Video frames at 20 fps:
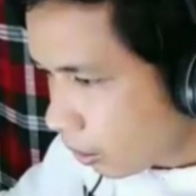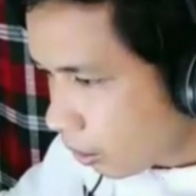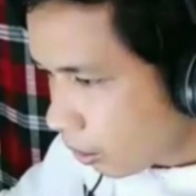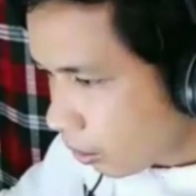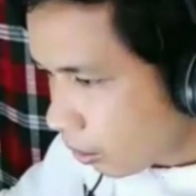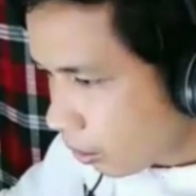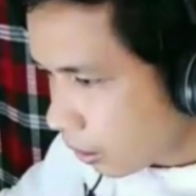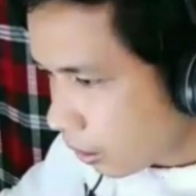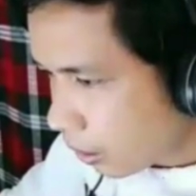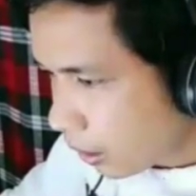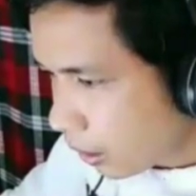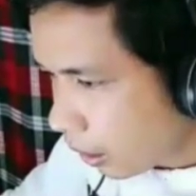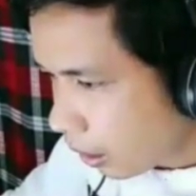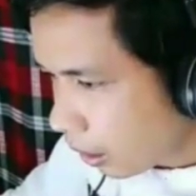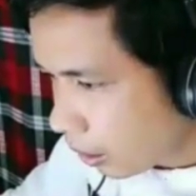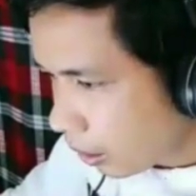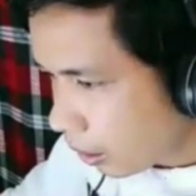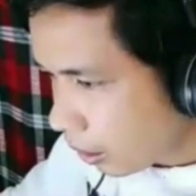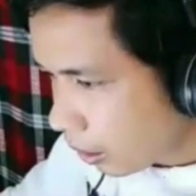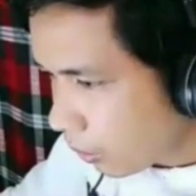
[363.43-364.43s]
On the
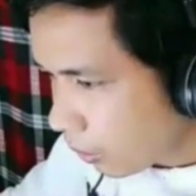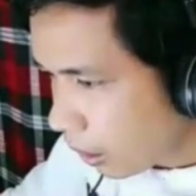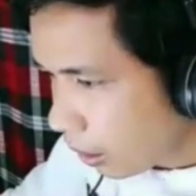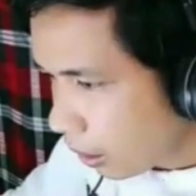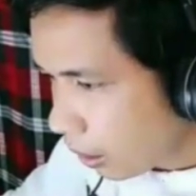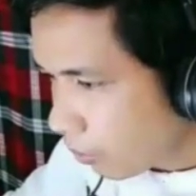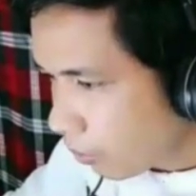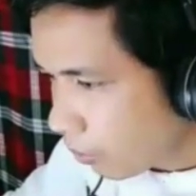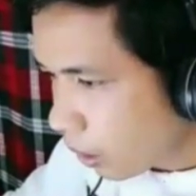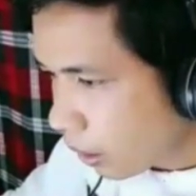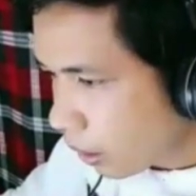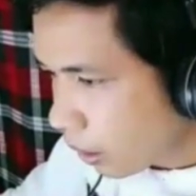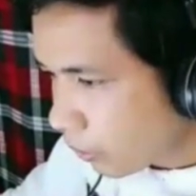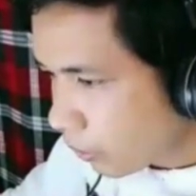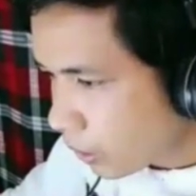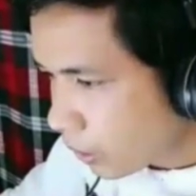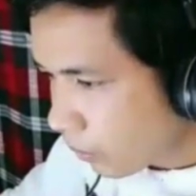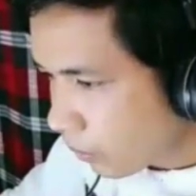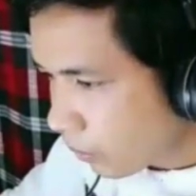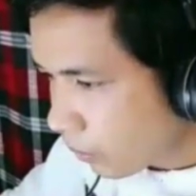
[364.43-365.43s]
second, we have
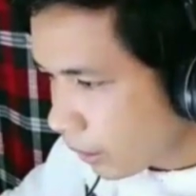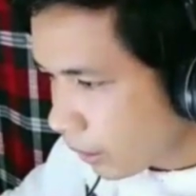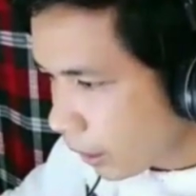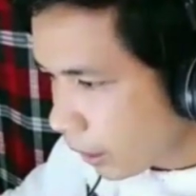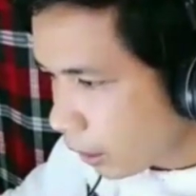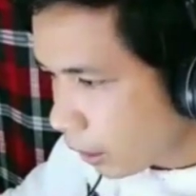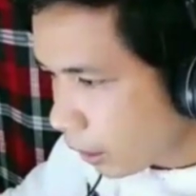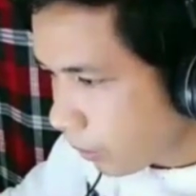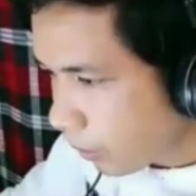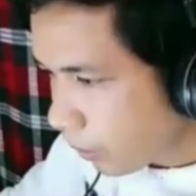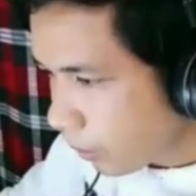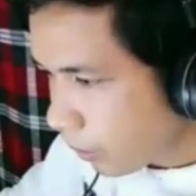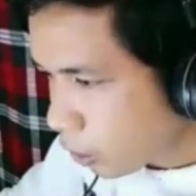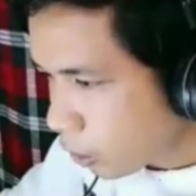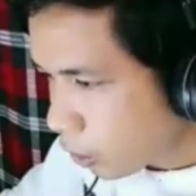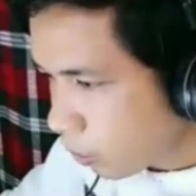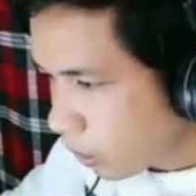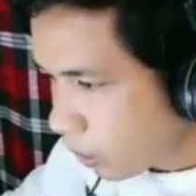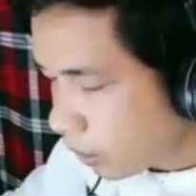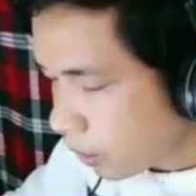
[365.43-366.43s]
178 minus
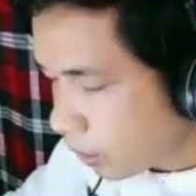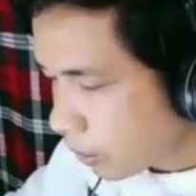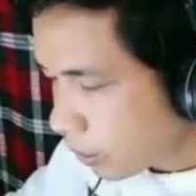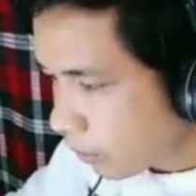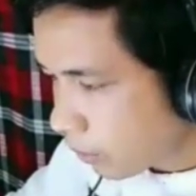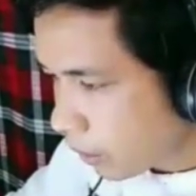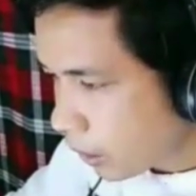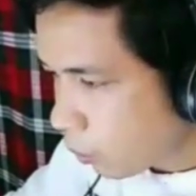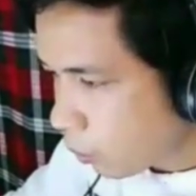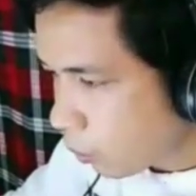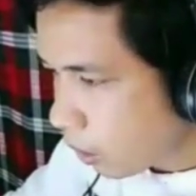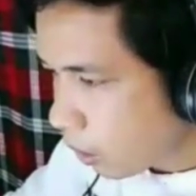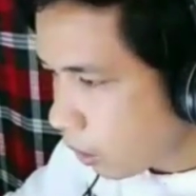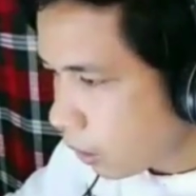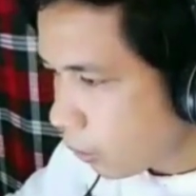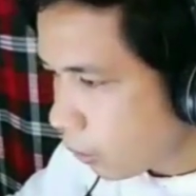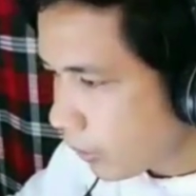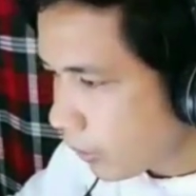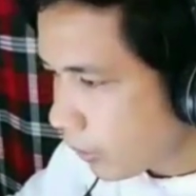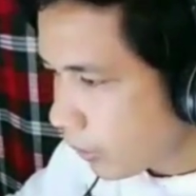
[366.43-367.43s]
171,
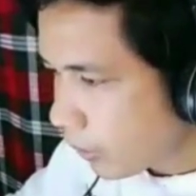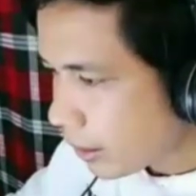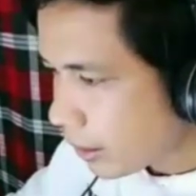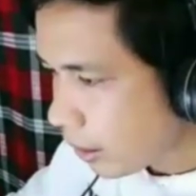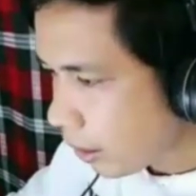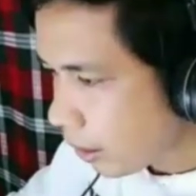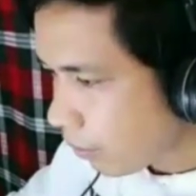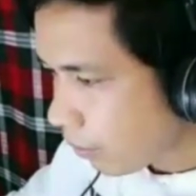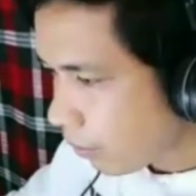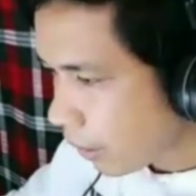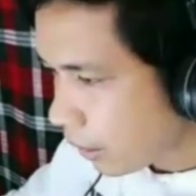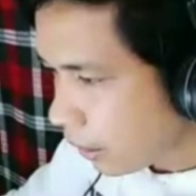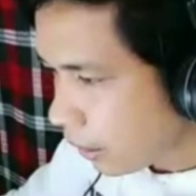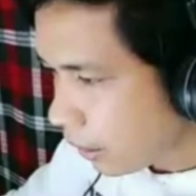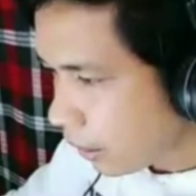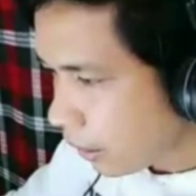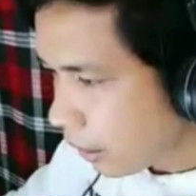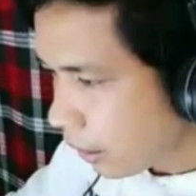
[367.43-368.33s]
we get 7.